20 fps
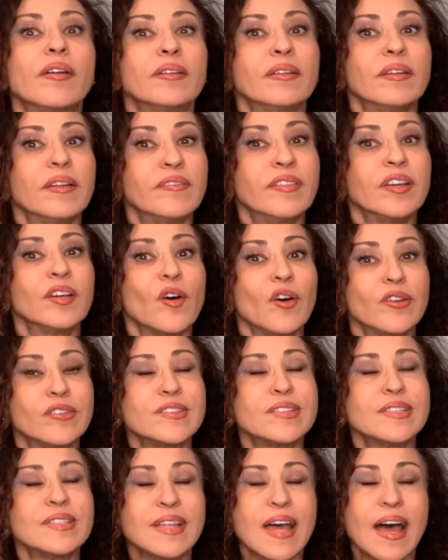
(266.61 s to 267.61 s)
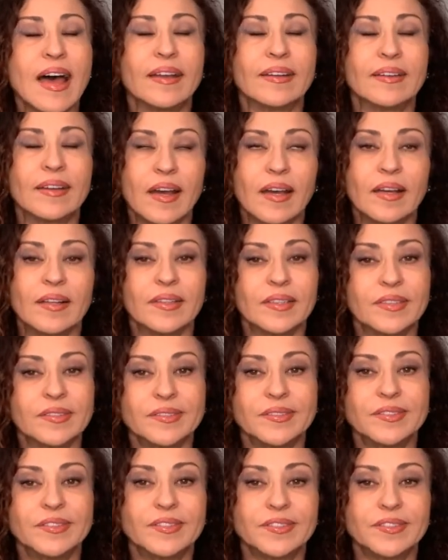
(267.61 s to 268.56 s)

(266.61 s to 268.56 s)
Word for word: living on Staten Island.